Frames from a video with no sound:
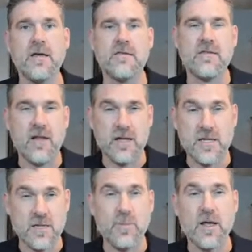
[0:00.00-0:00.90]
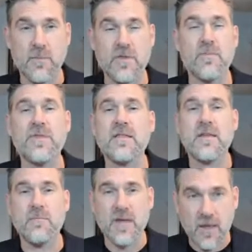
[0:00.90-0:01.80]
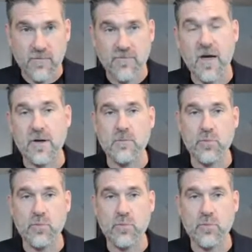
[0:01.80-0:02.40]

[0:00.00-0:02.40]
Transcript: started to become something that became very